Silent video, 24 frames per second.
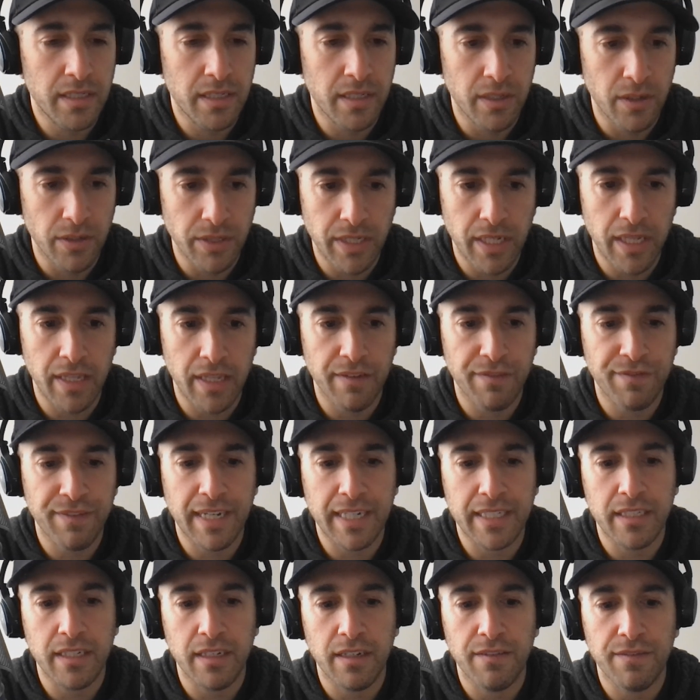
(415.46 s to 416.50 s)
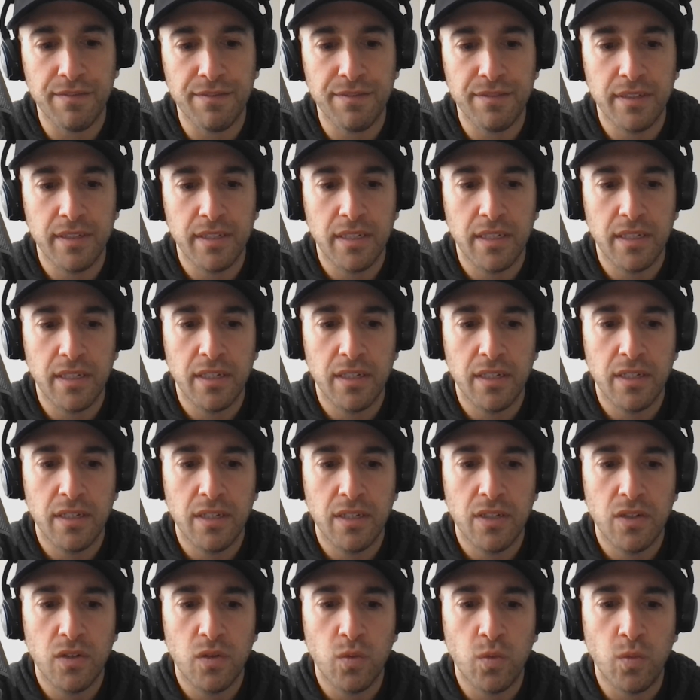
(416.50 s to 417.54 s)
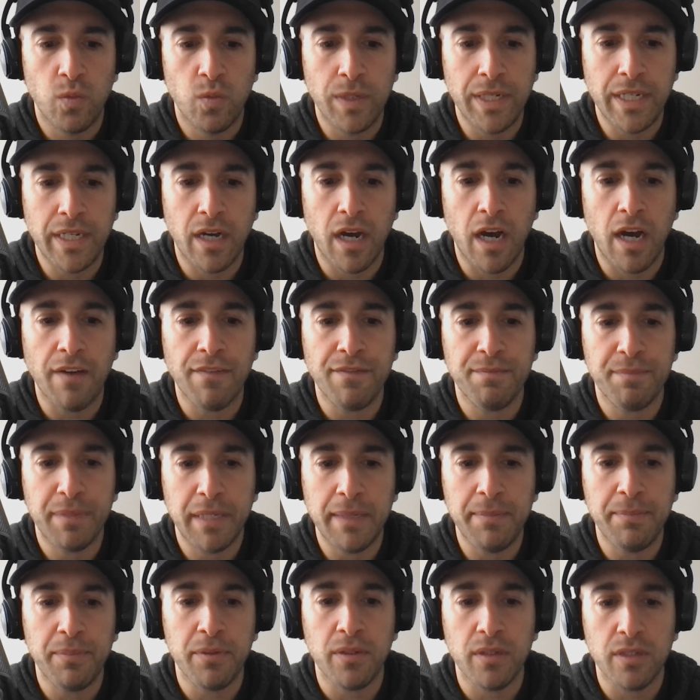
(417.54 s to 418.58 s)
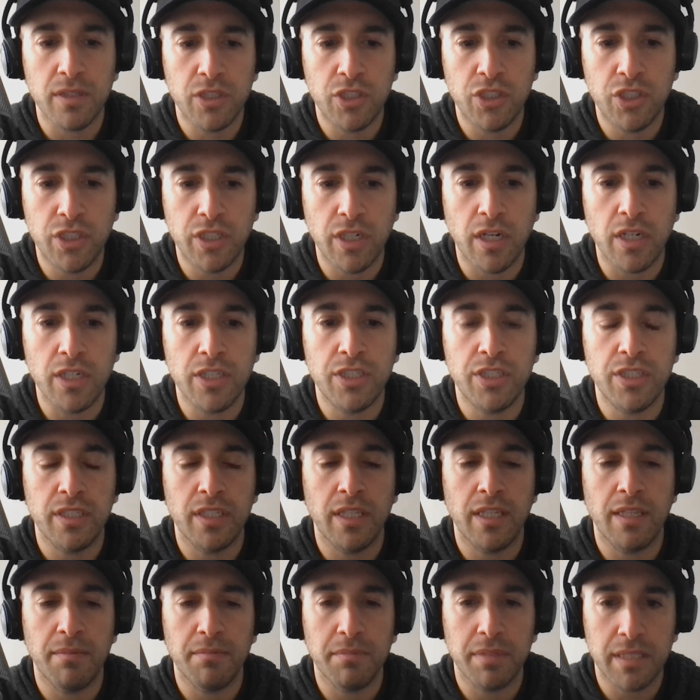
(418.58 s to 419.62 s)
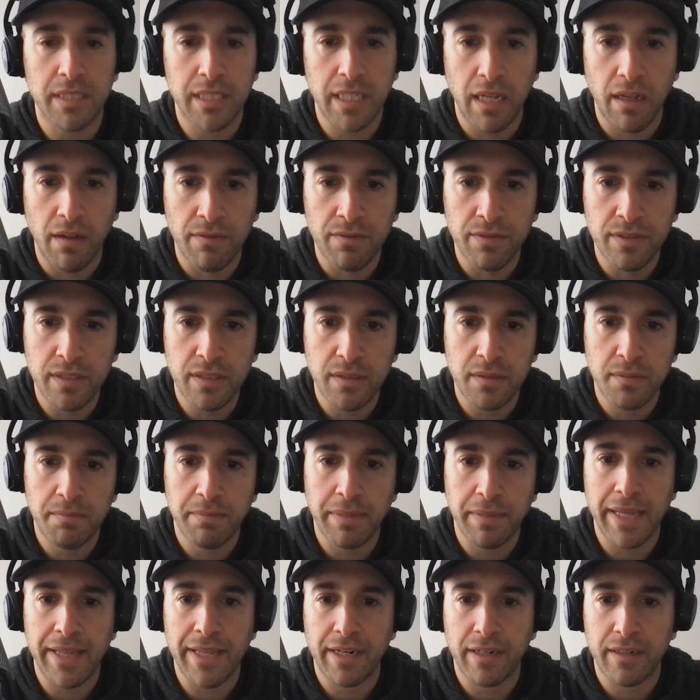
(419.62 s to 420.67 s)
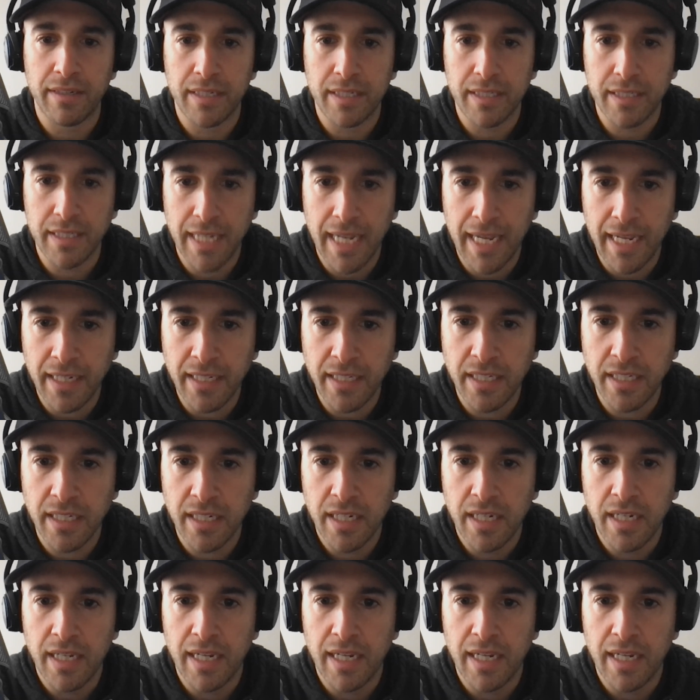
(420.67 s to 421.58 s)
Goes to the effect of, people judge themselves by their intent